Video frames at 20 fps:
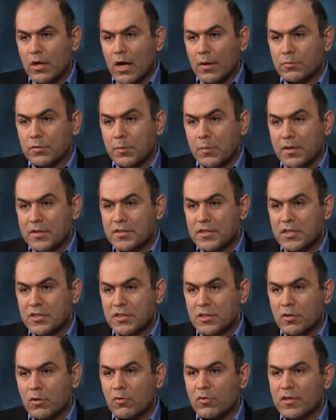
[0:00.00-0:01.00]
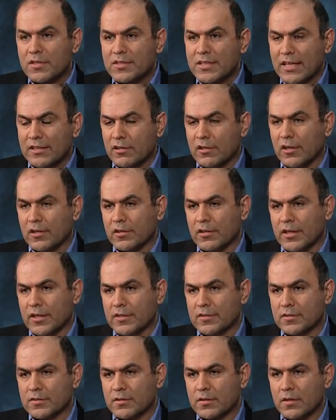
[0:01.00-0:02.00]
optimization over satellite
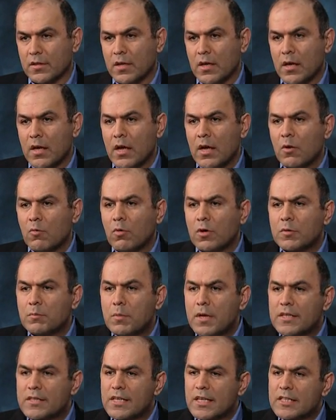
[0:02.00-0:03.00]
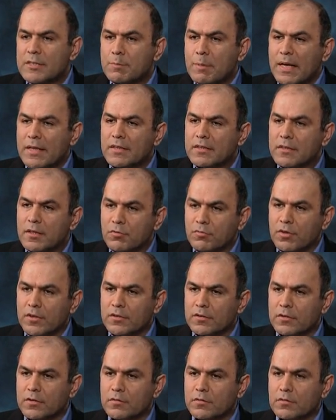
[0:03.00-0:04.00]
links. What makes Expand
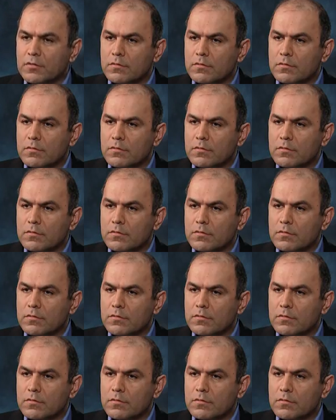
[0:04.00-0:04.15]
different?